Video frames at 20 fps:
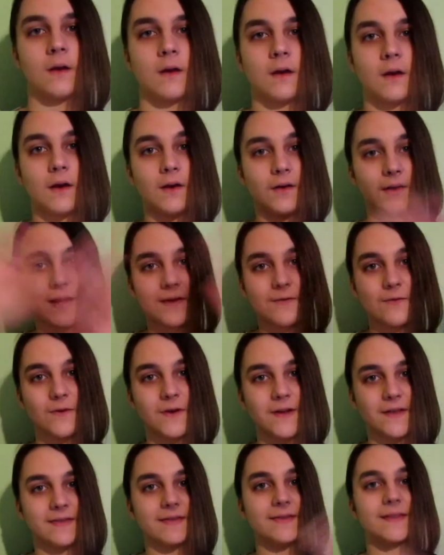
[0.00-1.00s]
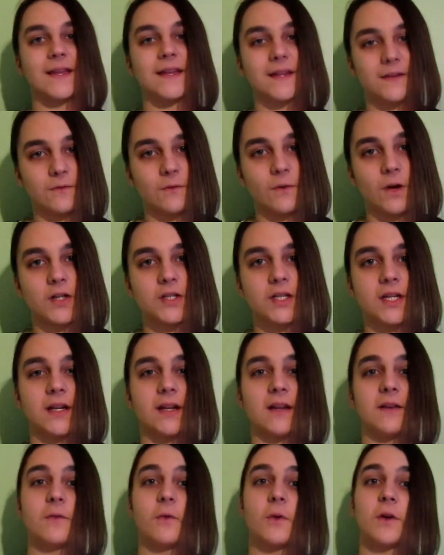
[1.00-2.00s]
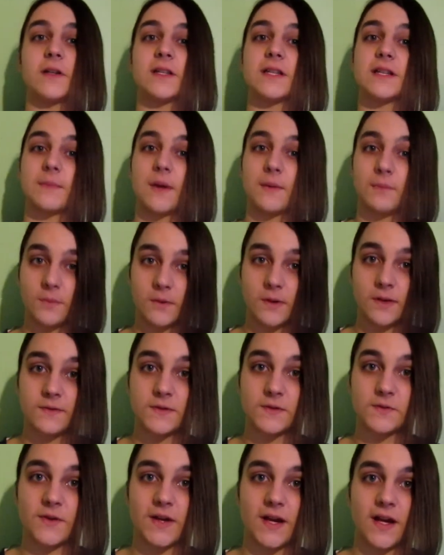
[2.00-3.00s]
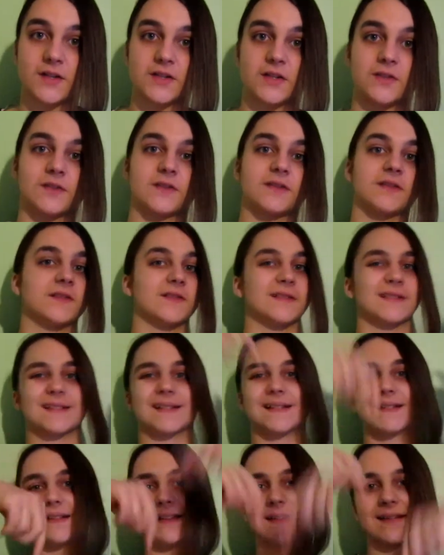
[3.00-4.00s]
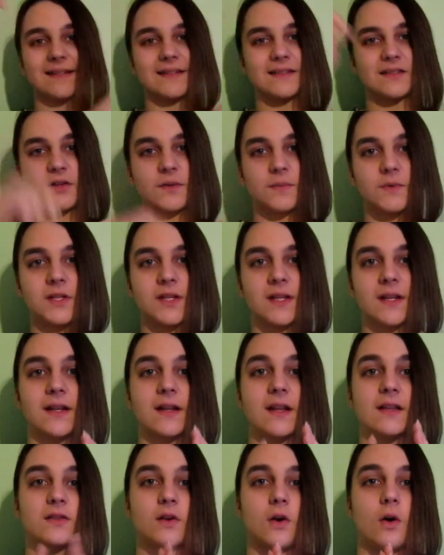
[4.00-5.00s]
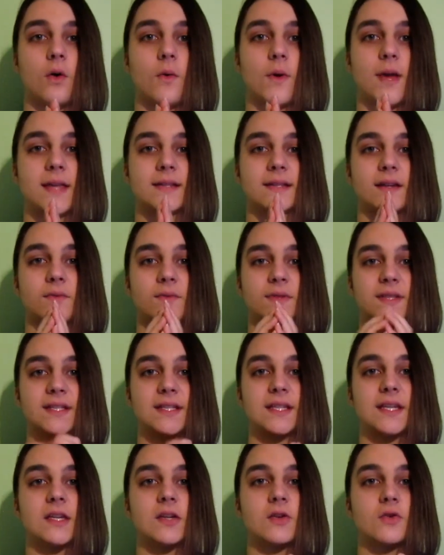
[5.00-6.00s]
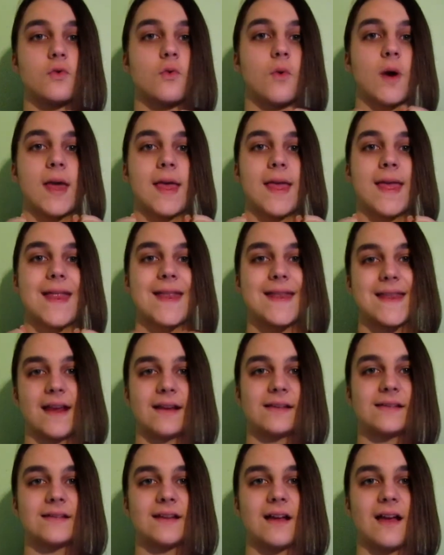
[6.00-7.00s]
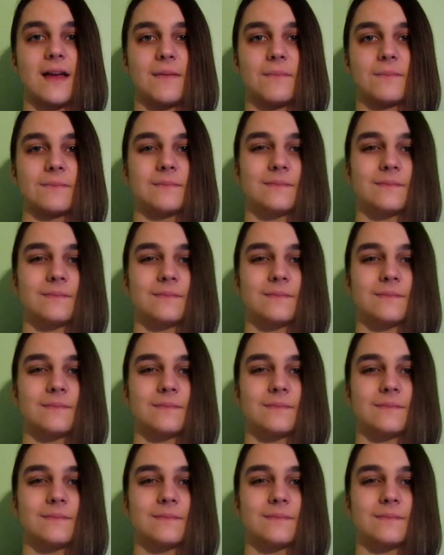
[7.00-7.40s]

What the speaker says: Okay, everyone, thank you for watching. If you want to see my previous reaction, all I do is click the link in the description. And as always, I will see you next time.